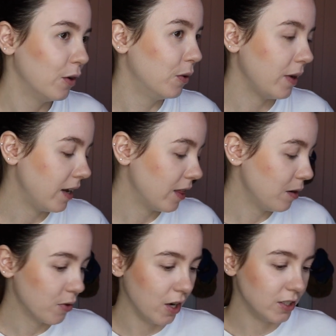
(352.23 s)
Right in the
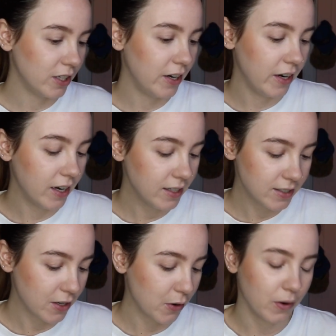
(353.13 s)
bronzer area,
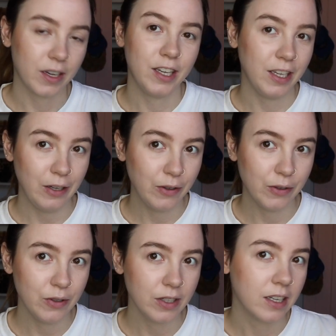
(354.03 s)
so
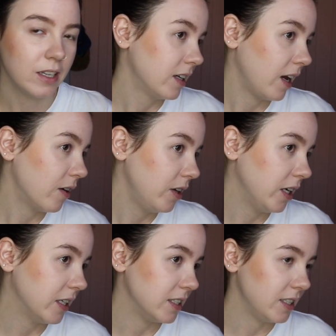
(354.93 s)
cute. Can't really
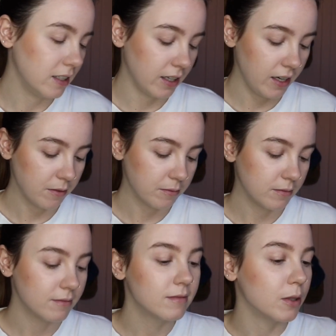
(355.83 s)
conceal it,
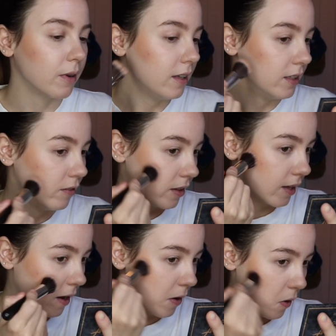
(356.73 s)
so we're gonna live with
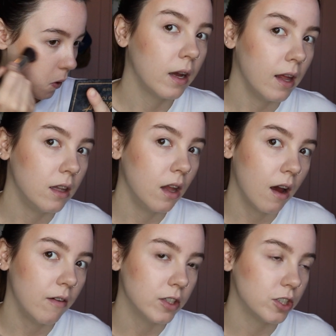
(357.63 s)
that. I
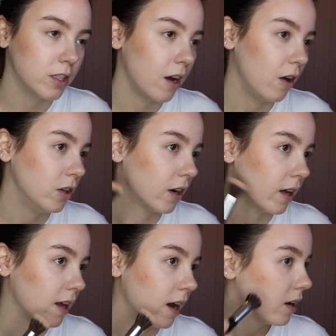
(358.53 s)
love the Chanel. Look
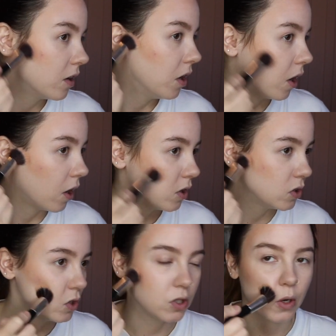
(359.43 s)
at that. Oh,
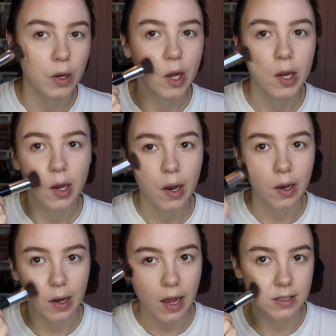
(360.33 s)
it's so good.
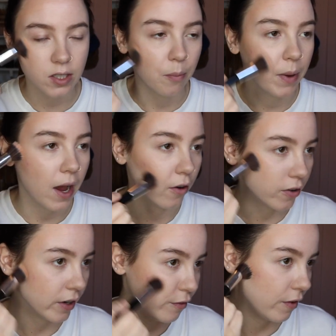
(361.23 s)
And it has like a
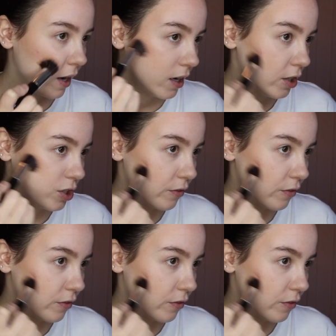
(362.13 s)
powdery finish. It